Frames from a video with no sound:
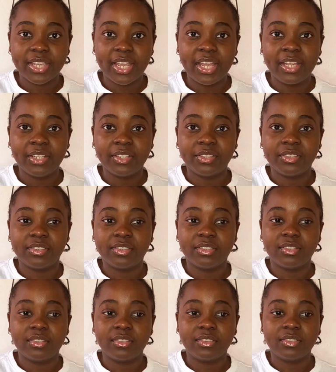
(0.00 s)

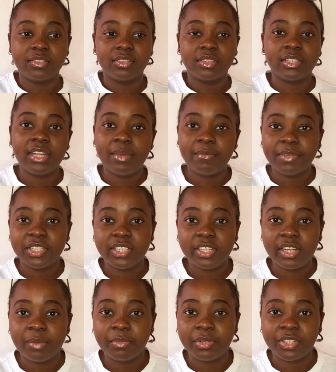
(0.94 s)
And did I
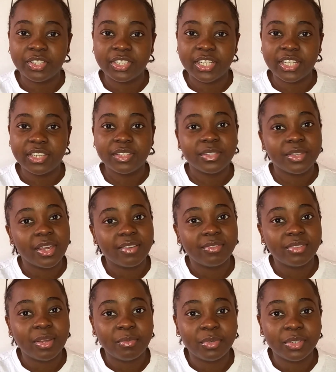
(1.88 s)
mention apologize? You
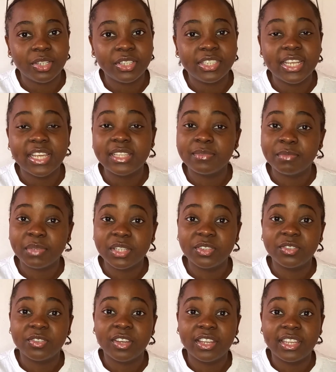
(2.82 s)
have to apologize. Make
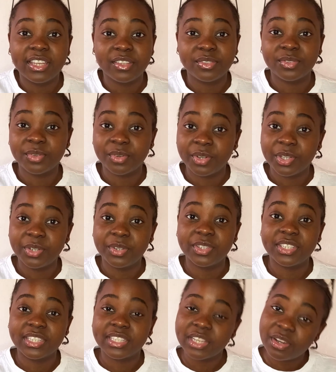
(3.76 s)
sure you're sorry
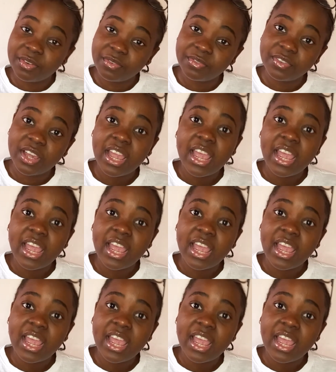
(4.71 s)
yourself.